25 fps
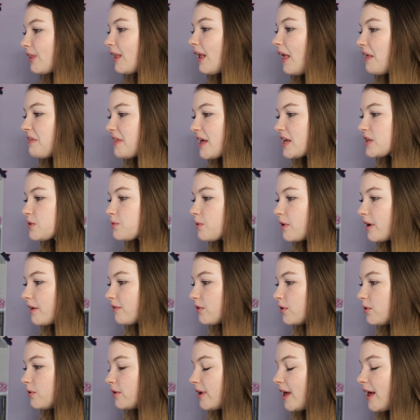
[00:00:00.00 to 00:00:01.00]
And that's what I've
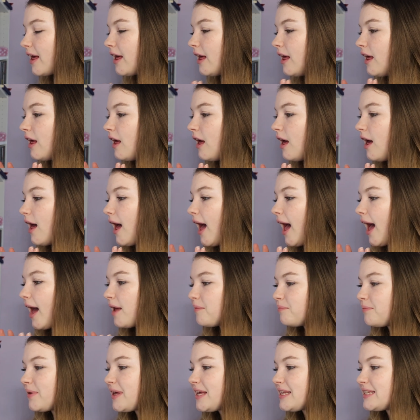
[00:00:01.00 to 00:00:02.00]
called it.
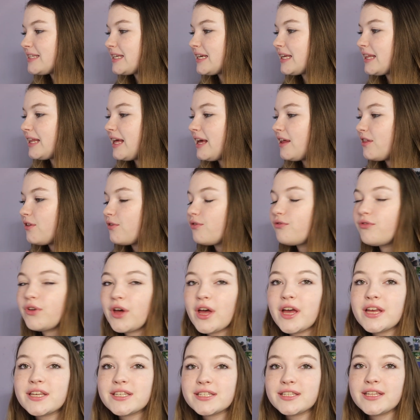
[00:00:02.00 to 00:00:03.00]
And basically the
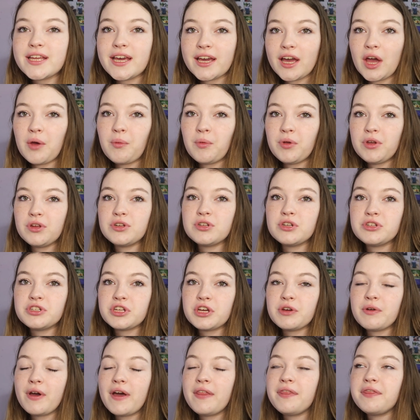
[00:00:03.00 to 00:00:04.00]
first thing I want you to
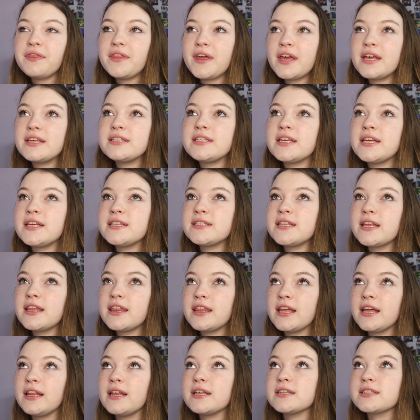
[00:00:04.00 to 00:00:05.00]
do, and this is the
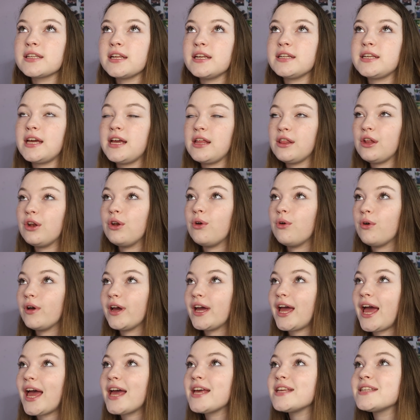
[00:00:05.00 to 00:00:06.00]
thing that's going to take the
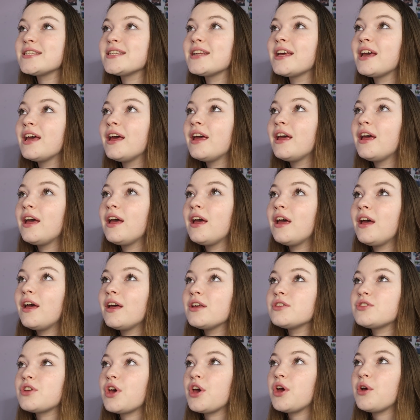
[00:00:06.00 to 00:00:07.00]
longest,
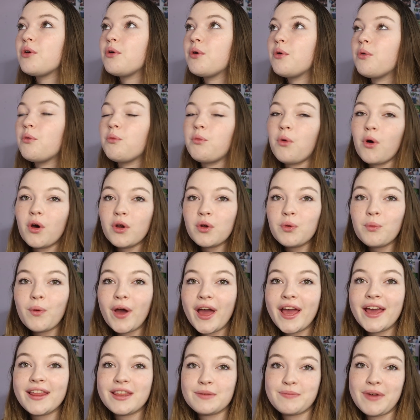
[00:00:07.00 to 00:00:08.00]
so one
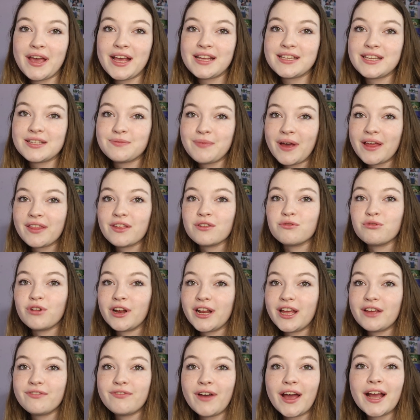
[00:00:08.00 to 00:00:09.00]
way that makes this method
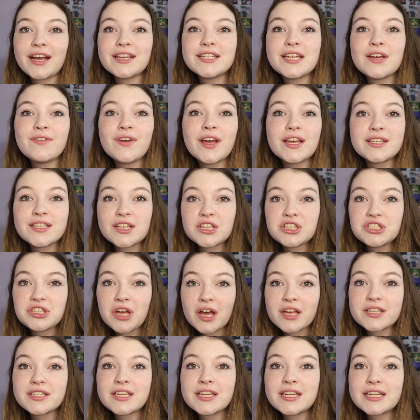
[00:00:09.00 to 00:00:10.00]
really effective is it
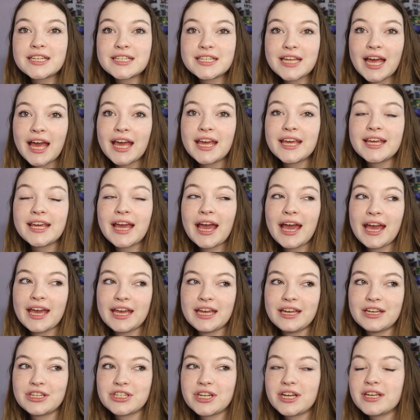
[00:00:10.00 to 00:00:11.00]
doesn't take
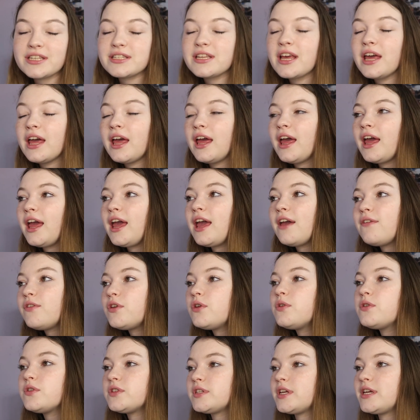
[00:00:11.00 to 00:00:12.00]
ages. If
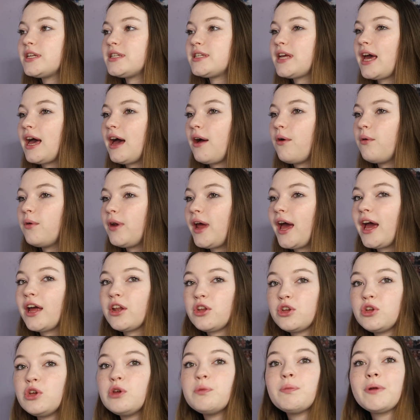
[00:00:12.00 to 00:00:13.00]
you sit down
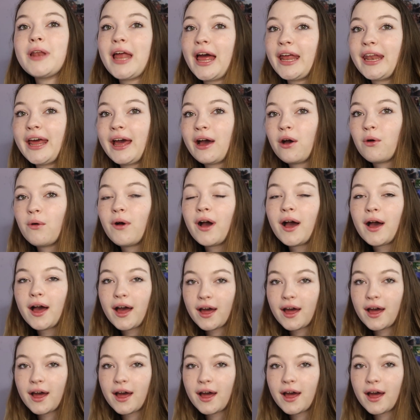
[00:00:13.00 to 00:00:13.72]
and you plan out